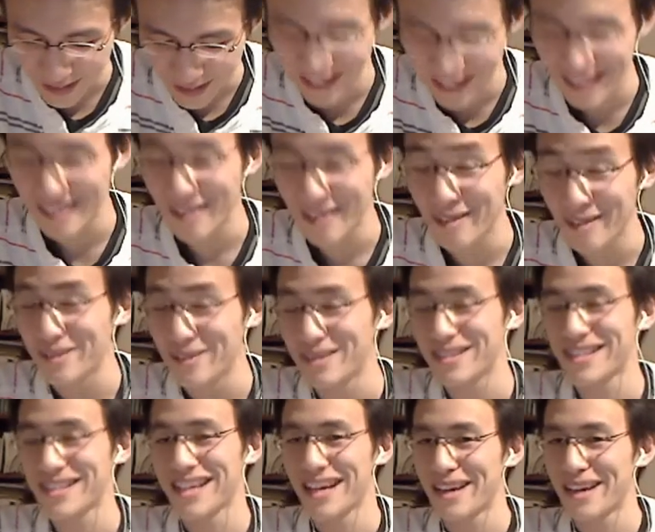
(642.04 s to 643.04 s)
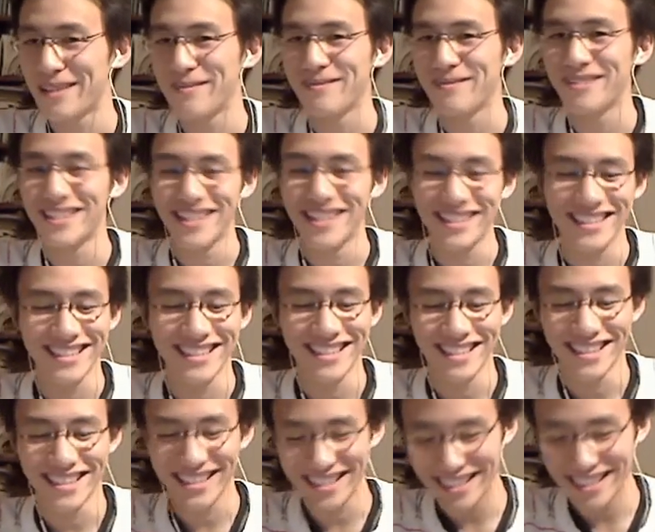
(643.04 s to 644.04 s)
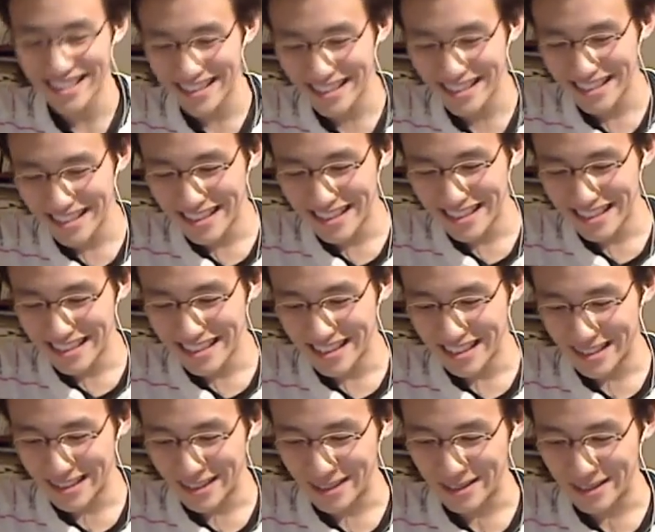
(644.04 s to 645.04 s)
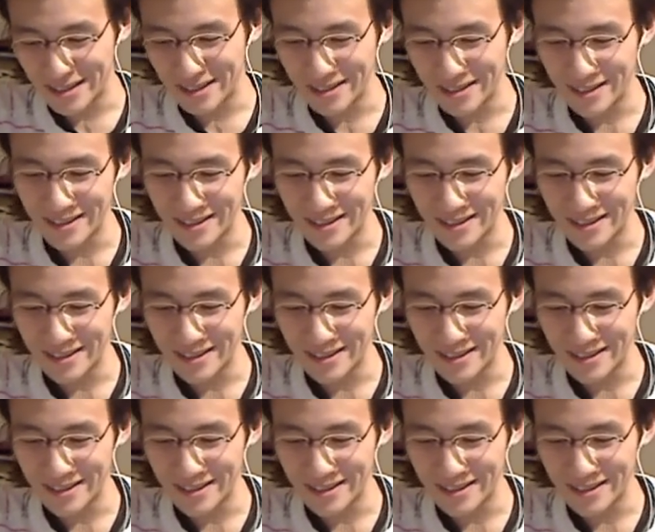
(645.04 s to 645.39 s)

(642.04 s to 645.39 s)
all the time need to